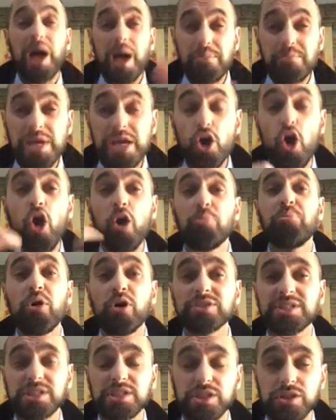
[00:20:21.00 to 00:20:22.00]
by being
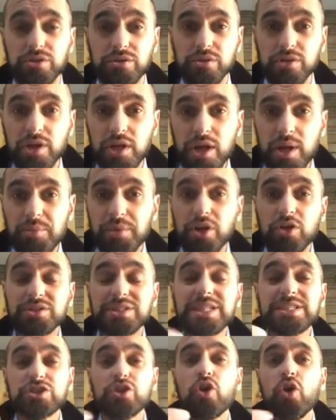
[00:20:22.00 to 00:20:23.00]
opposite you, because
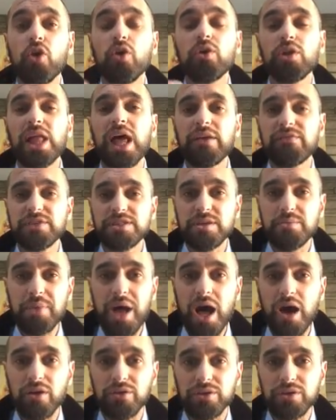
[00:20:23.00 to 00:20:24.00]
that's the whole life is
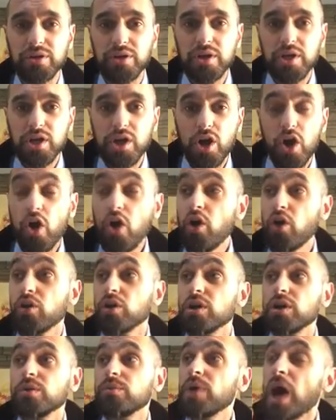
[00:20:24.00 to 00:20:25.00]
about.
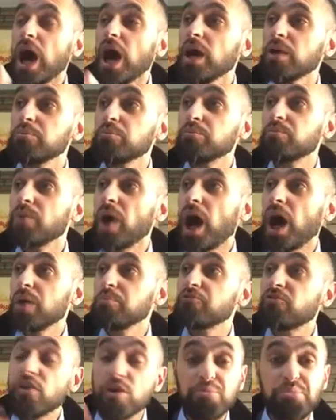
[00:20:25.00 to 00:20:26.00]
Oh,
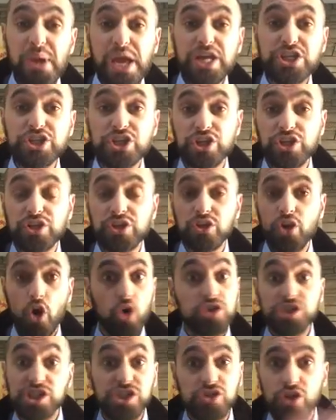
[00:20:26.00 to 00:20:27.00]
I'm very patient.
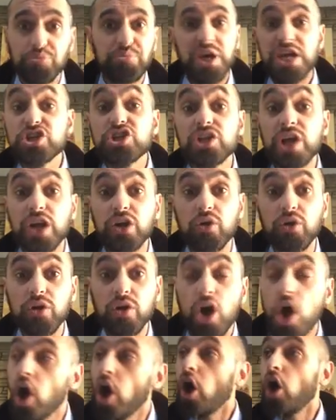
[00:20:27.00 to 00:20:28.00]
Oh, she's not patient at
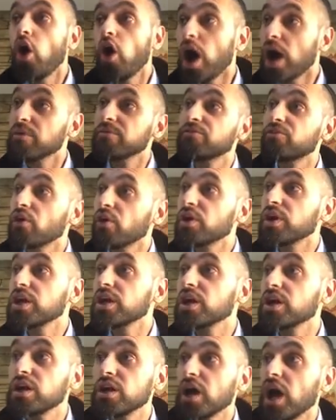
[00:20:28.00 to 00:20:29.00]
all. Oh, I'm
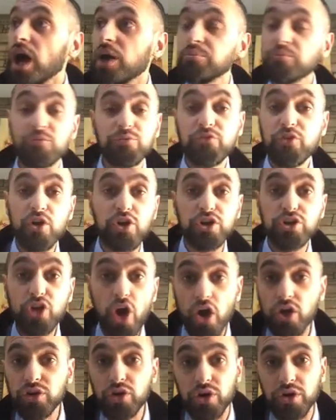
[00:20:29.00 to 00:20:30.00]
very
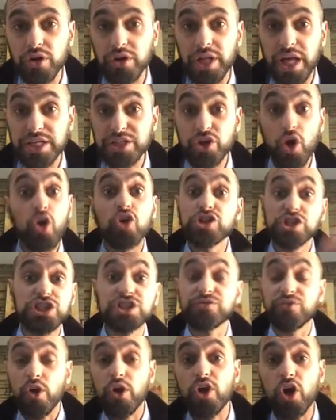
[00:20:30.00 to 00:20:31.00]
unorganized. Oh,
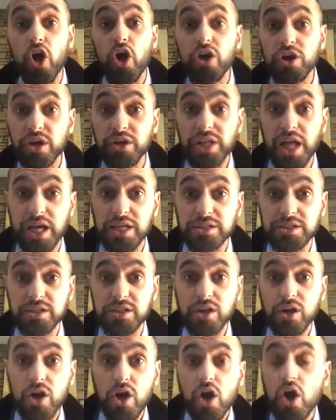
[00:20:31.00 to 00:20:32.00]
she's very organized.
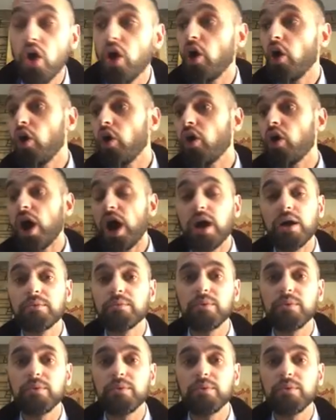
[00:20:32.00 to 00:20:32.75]
Oh,